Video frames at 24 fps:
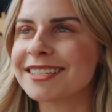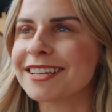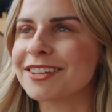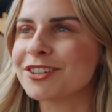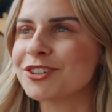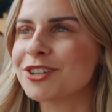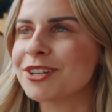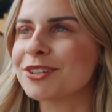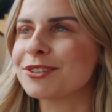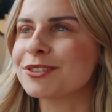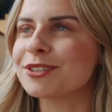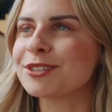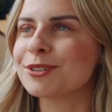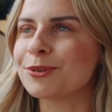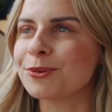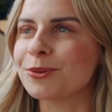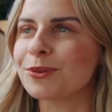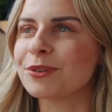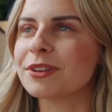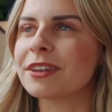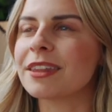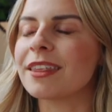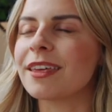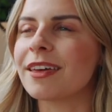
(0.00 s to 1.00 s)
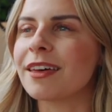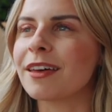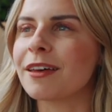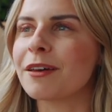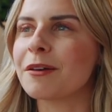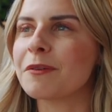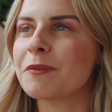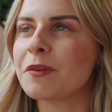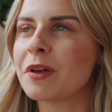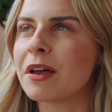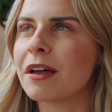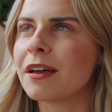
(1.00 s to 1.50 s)
station sold
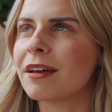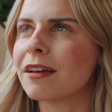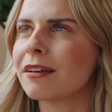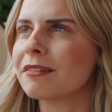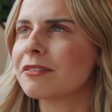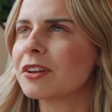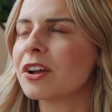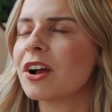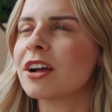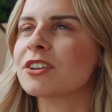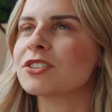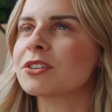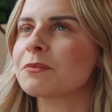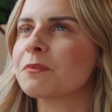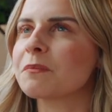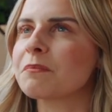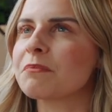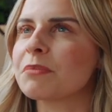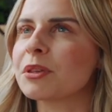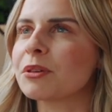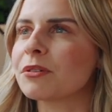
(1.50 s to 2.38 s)
the